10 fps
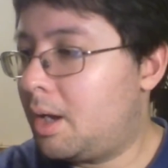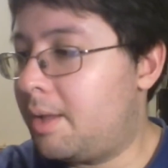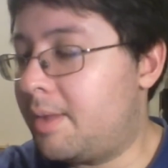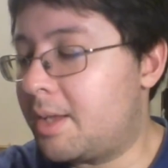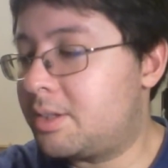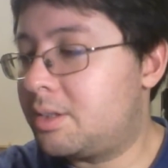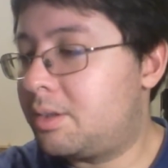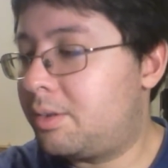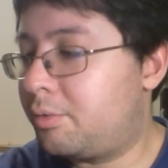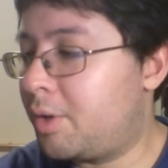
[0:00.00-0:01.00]
And that
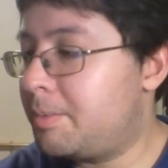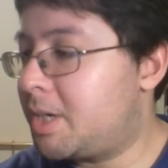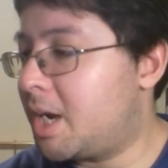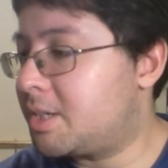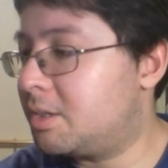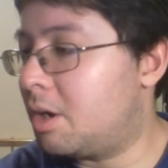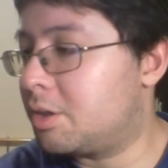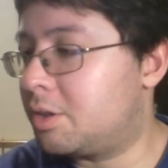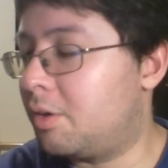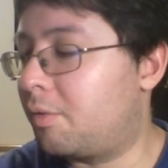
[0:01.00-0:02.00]
DreamChess is
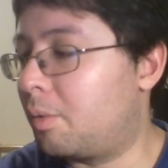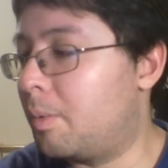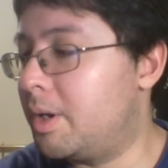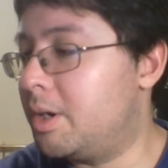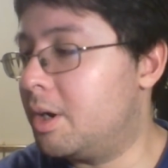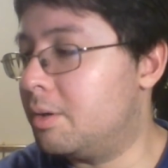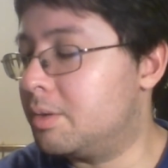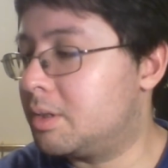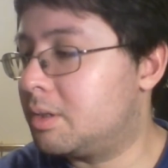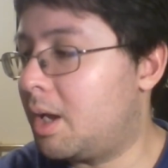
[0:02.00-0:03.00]
also for
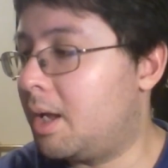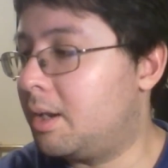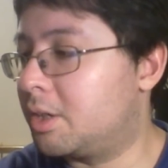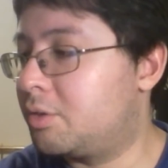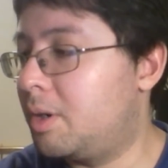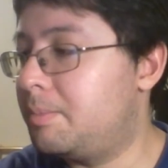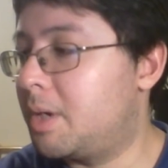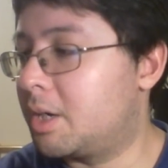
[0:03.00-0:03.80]
Windows, and Extreme